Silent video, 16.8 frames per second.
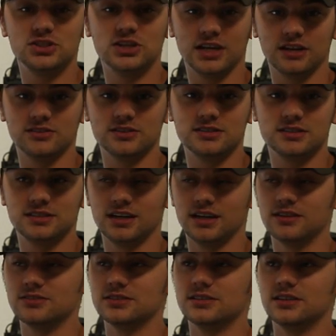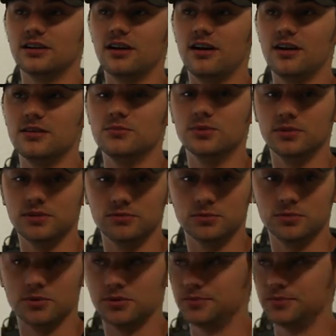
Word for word: Check out the discounts, they're unbelievable.